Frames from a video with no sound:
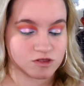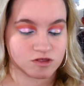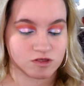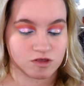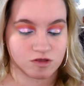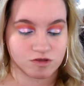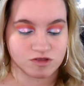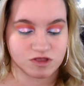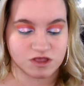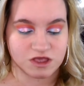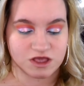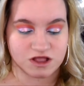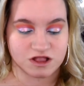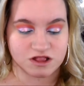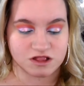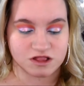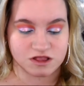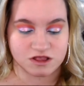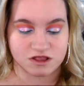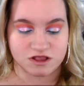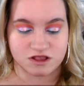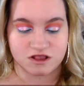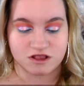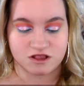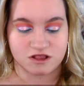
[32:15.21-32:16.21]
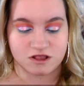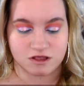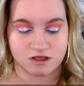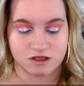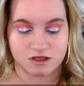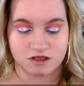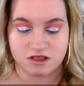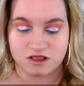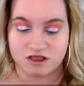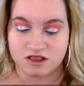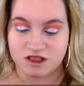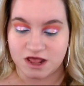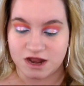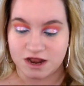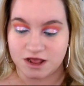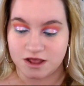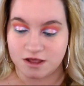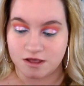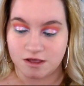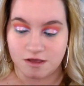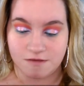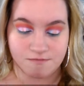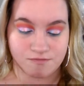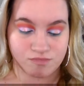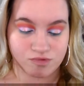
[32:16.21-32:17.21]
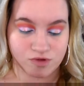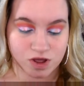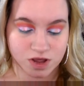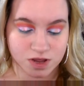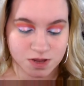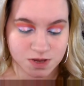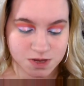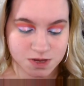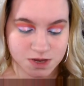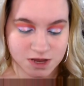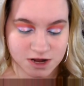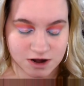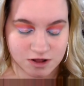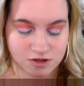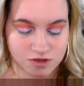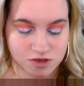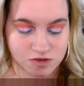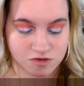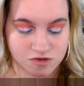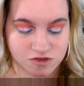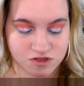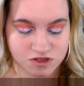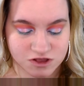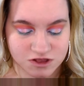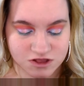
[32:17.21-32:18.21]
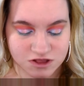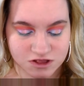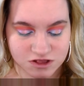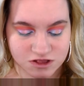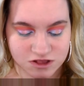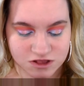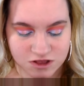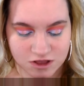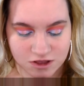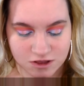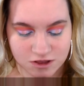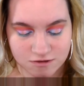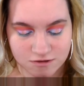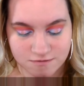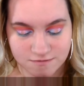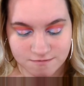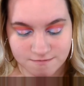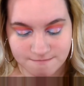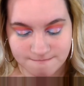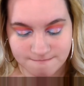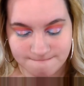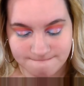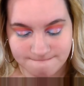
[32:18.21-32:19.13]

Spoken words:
So I'll take this setting brush and I'll use this instead.